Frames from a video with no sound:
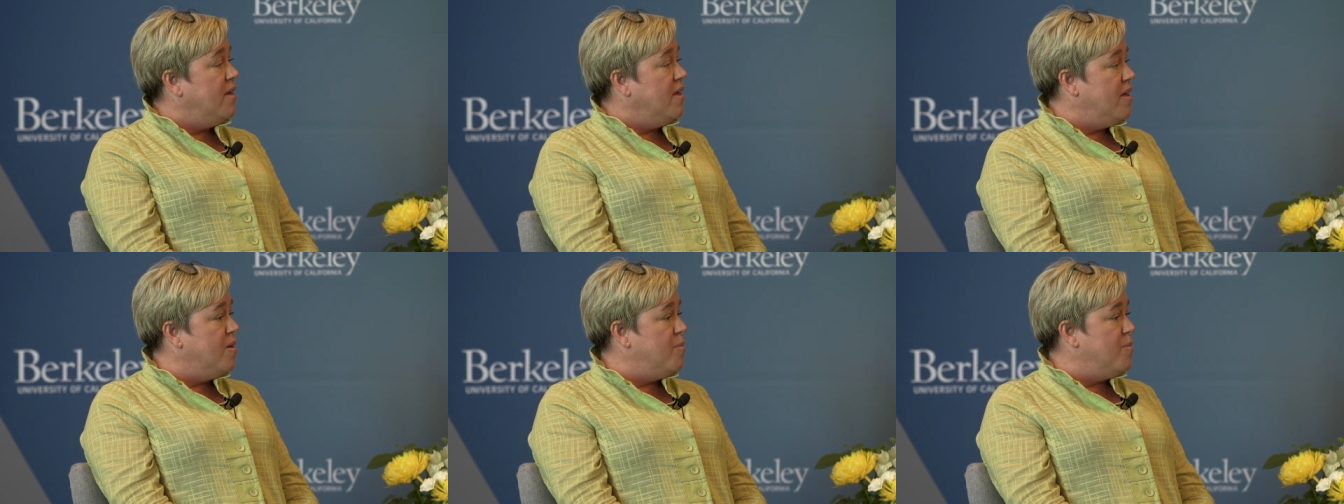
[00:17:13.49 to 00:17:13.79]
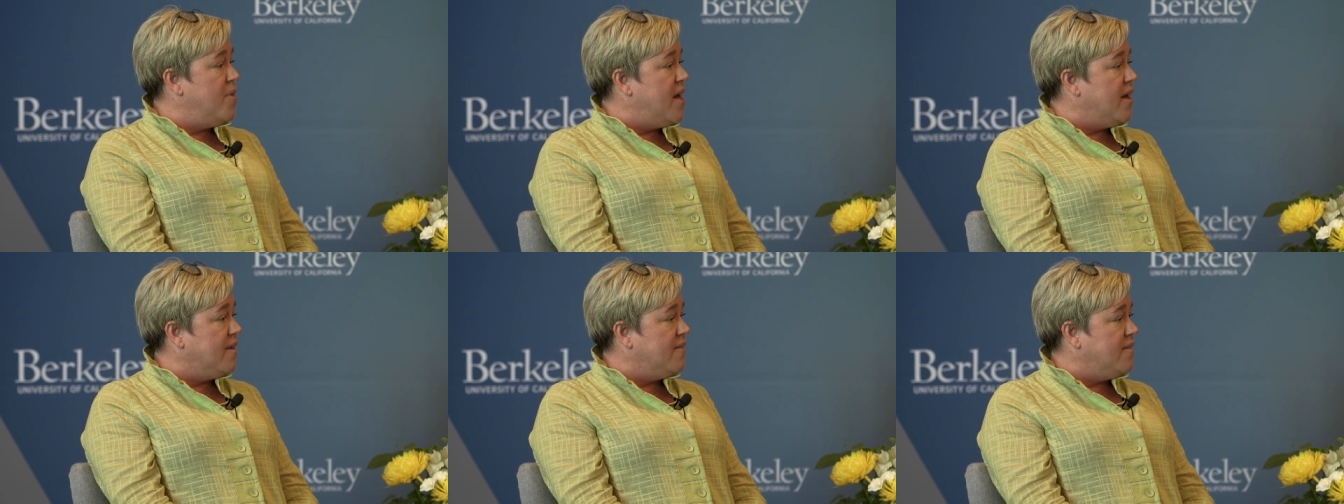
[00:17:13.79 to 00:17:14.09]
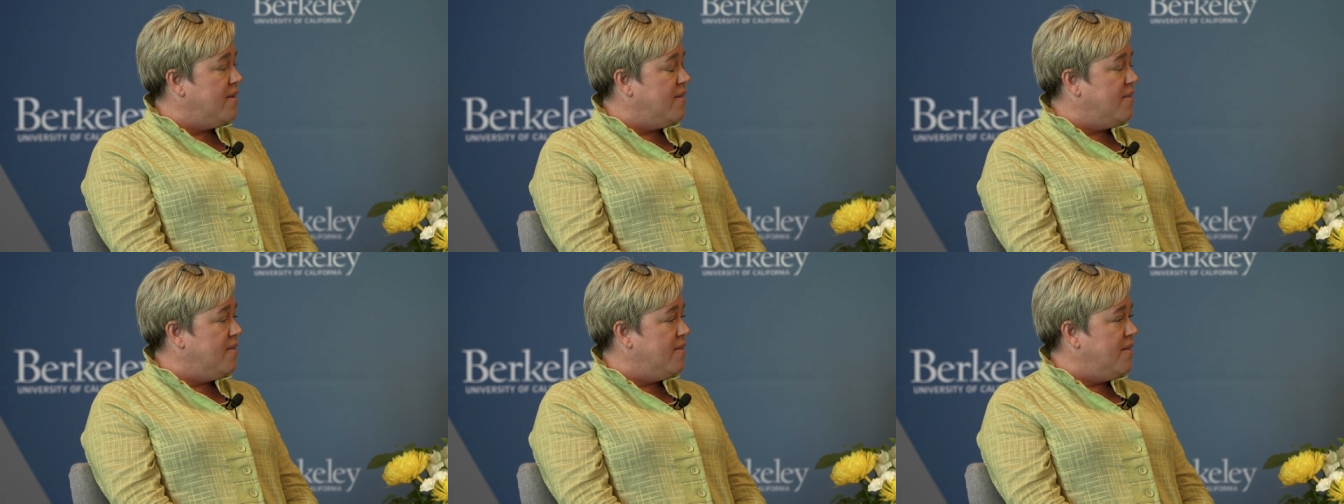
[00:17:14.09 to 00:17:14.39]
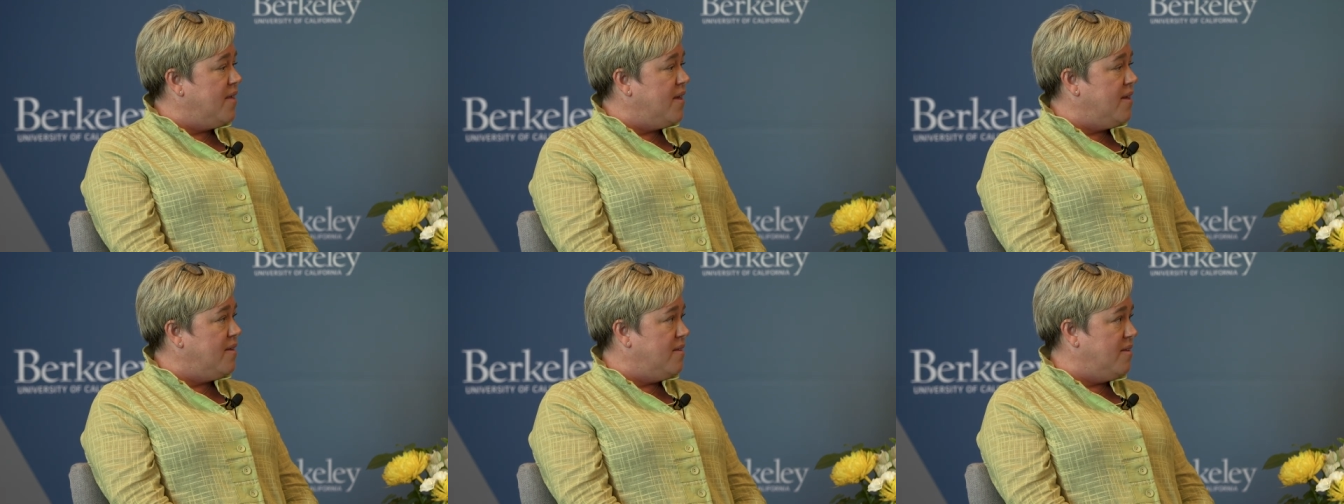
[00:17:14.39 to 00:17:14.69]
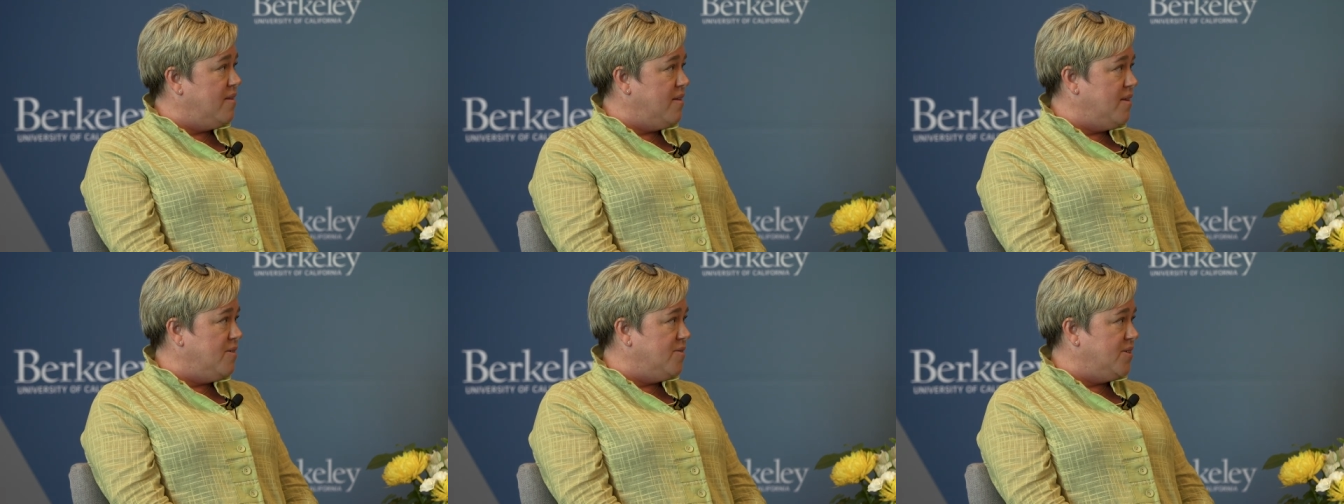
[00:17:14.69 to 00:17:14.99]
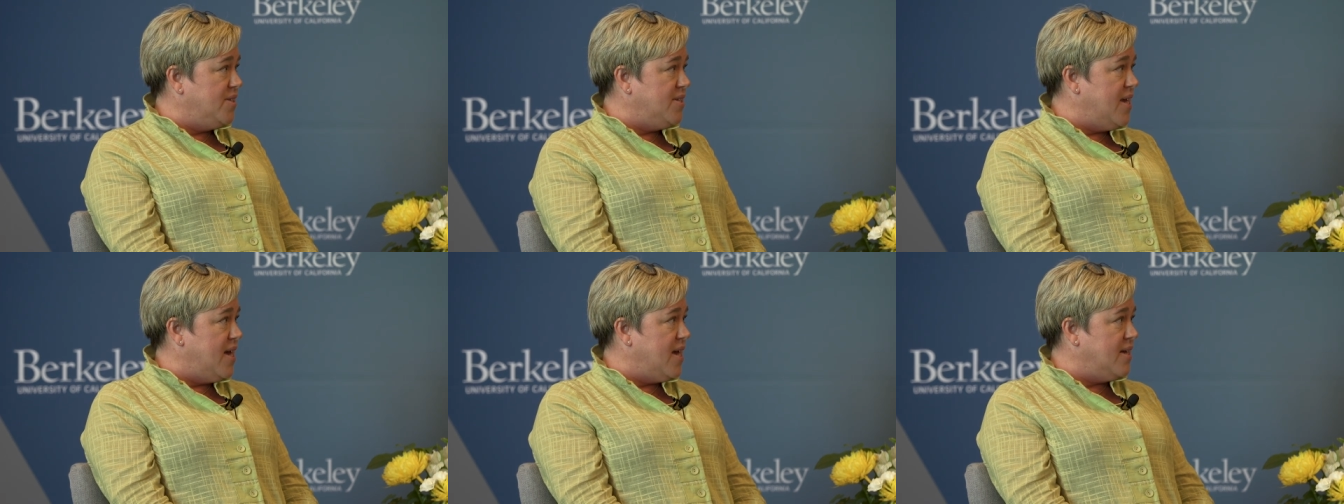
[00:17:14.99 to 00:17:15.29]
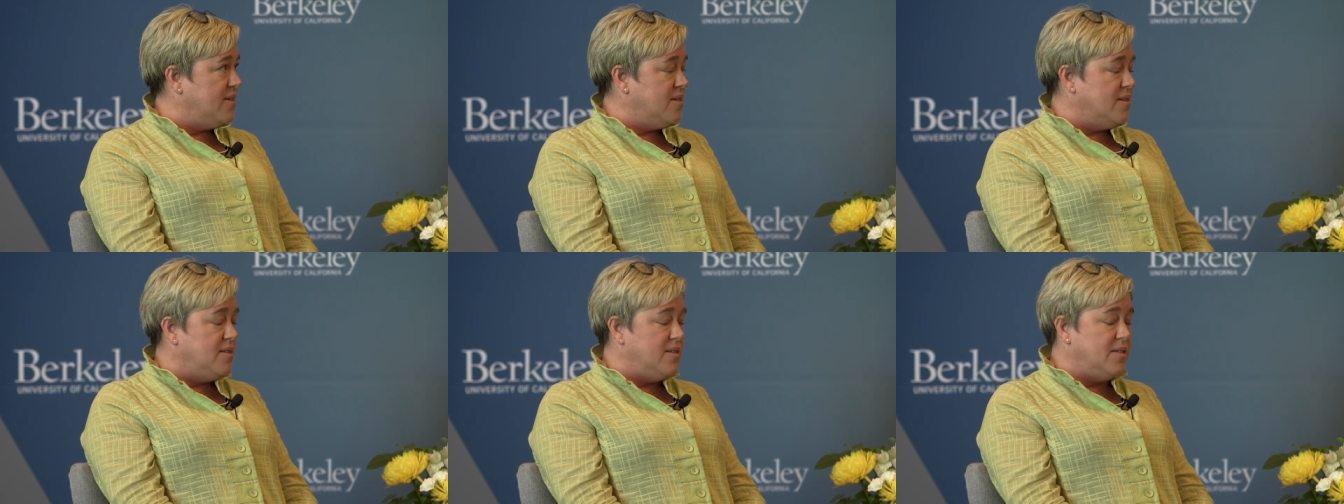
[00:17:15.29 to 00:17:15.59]
impact that, that the UC
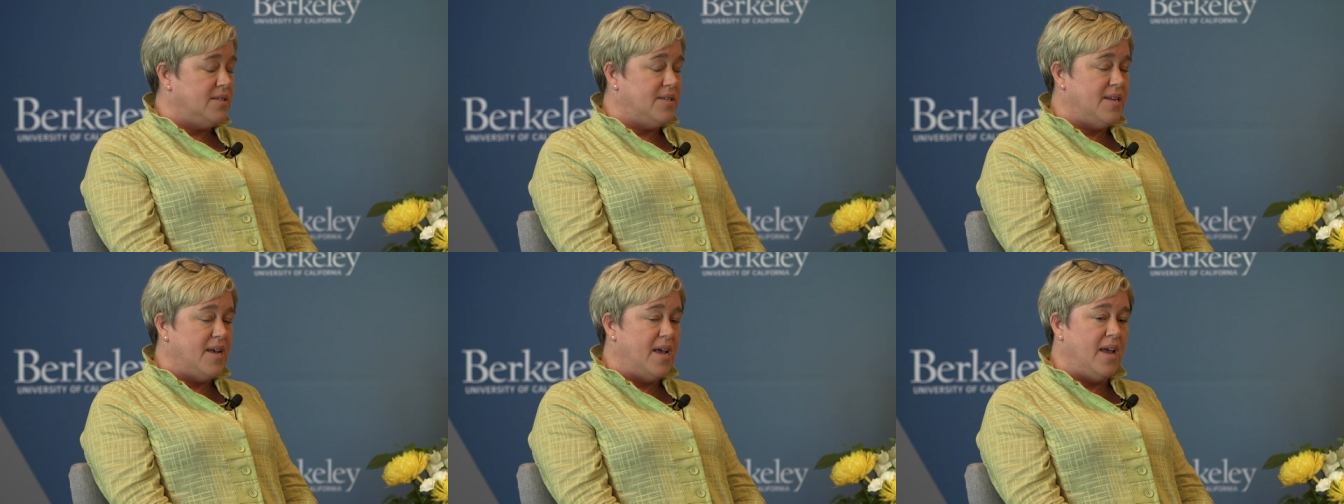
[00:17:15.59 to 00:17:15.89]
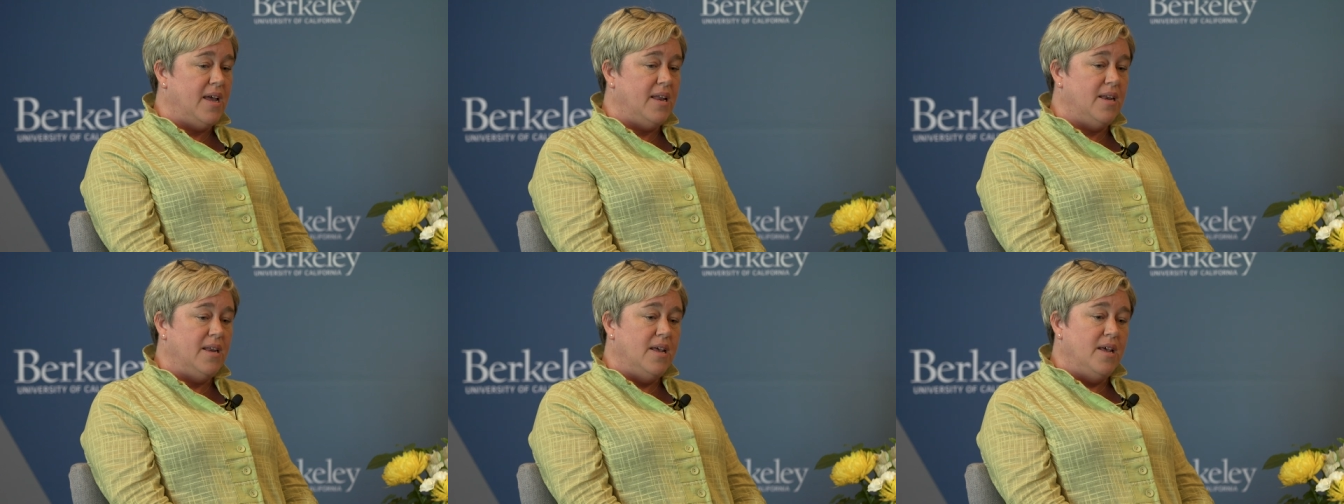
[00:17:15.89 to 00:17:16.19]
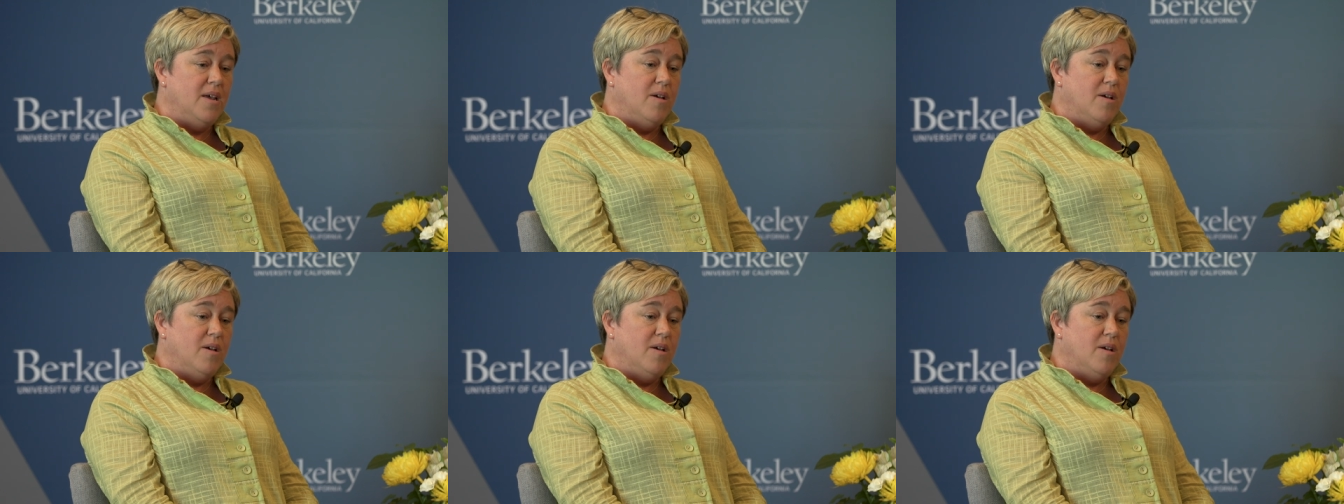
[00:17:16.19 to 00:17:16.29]
has on the state,